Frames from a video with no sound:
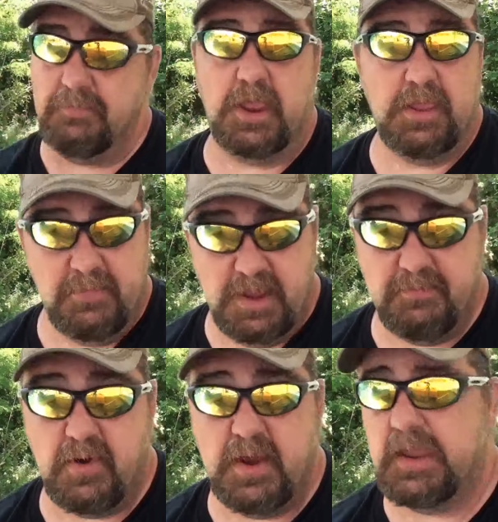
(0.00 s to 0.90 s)
taking me a
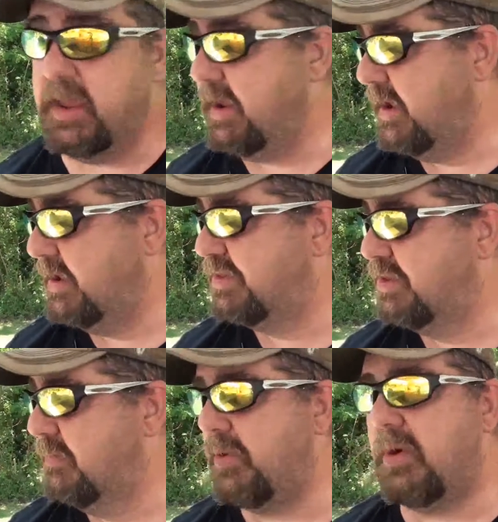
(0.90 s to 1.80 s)
break. It is
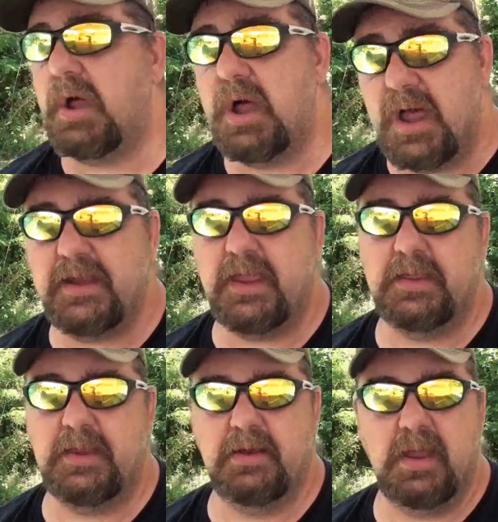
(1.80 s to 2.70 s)
super hot out
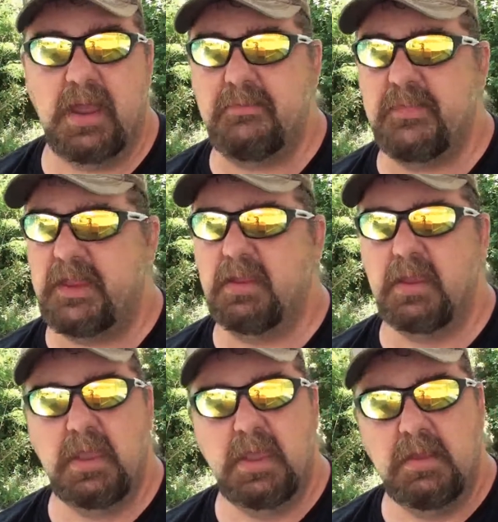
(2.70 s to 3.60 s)
here. I mean,
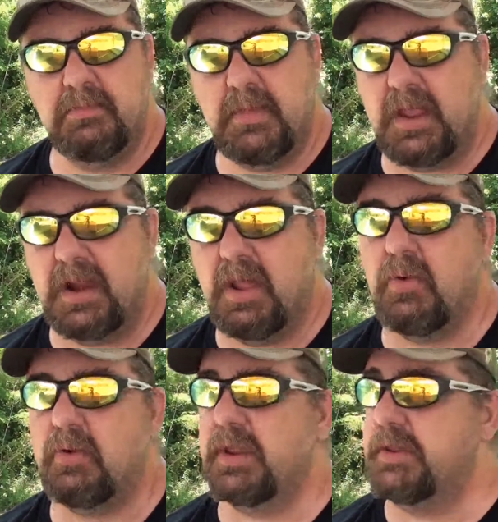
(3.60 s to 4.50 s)
my
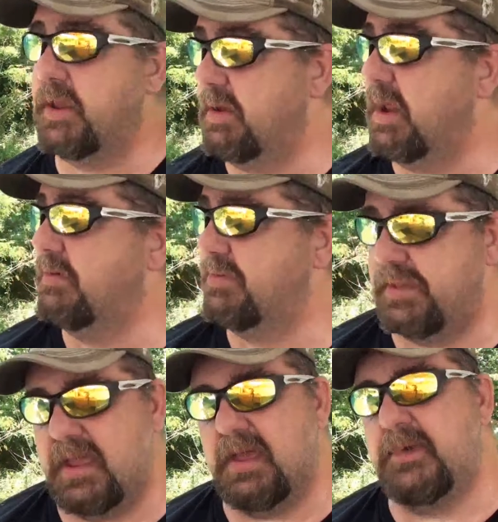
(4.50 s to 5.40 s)
Lord, and you
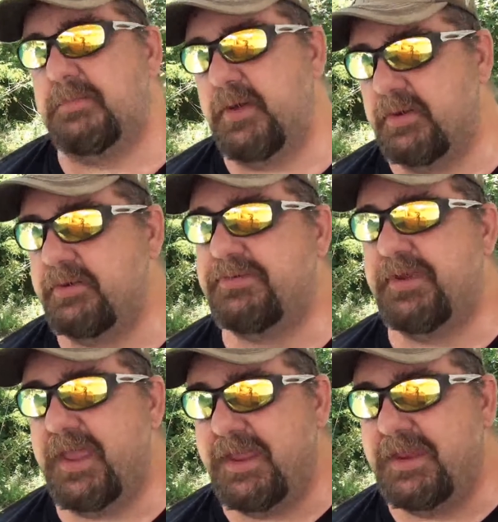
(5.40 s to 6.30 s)
notice I'm up under the
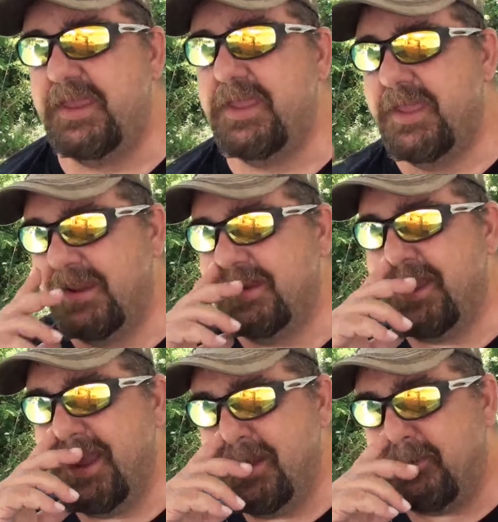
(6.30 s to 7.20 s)
shade in the
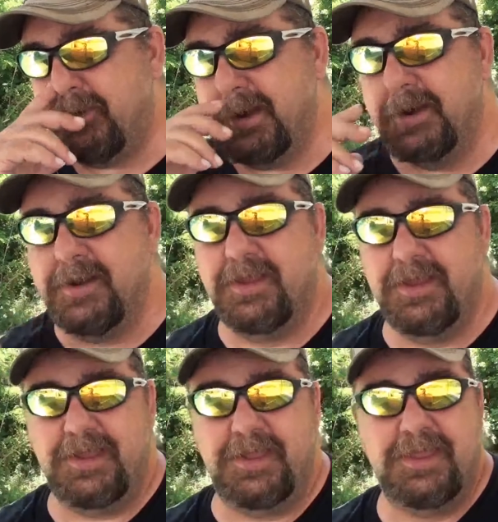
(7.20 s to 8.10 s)
camper here.
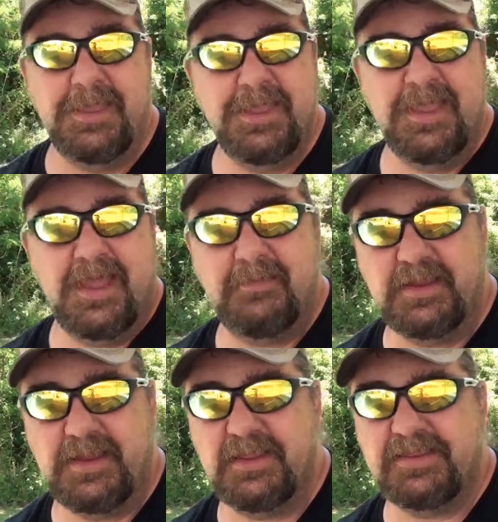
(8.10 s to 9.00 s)
I
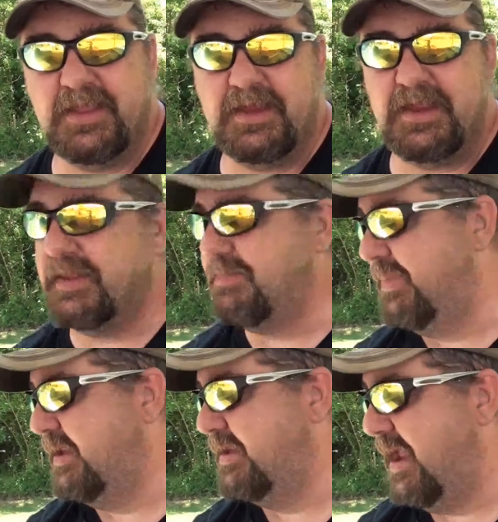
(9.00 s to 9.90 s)
mean, that sun is
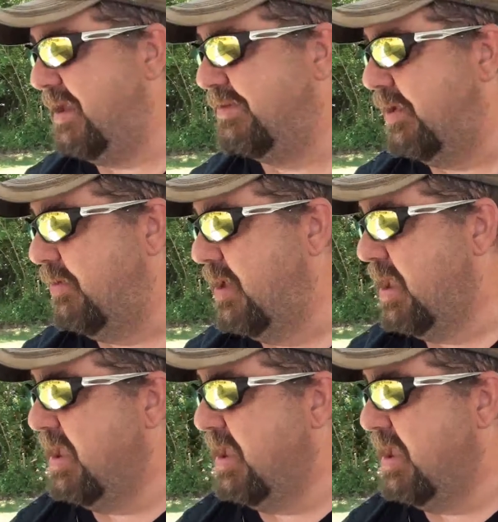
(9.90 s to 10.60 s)
beating down, so